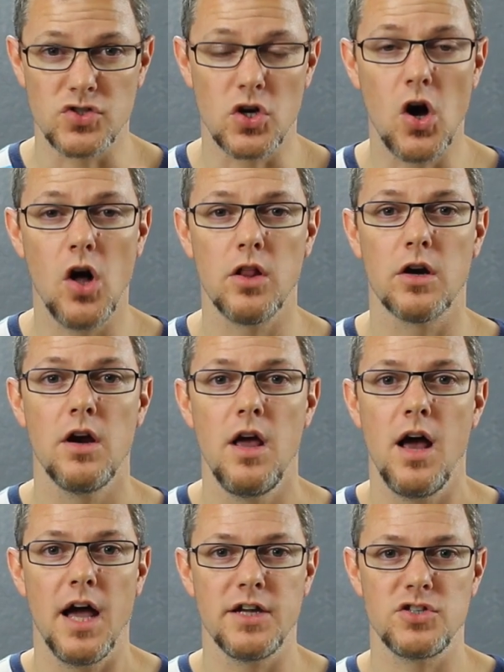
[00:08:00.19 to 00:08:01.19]
or to call her,
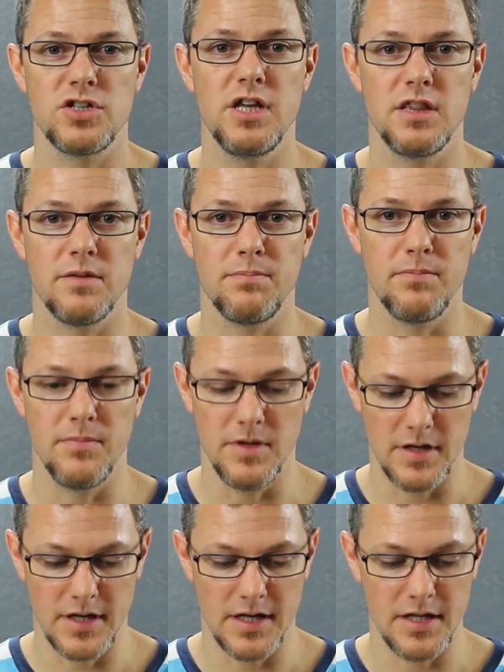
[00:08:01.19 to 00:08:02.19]
I could just hit
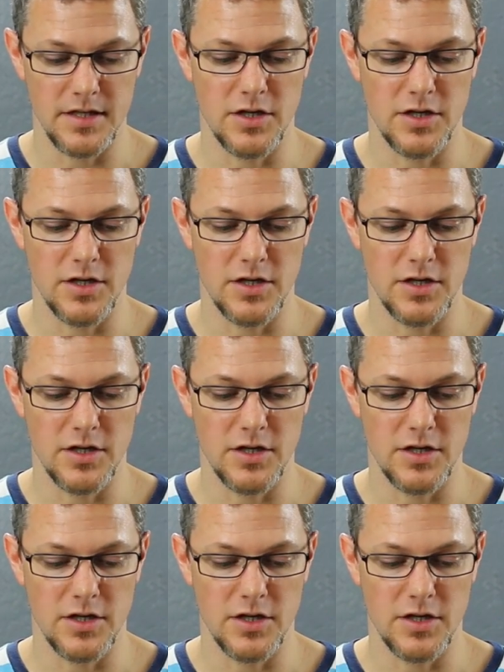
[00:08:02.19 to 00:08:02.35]
the,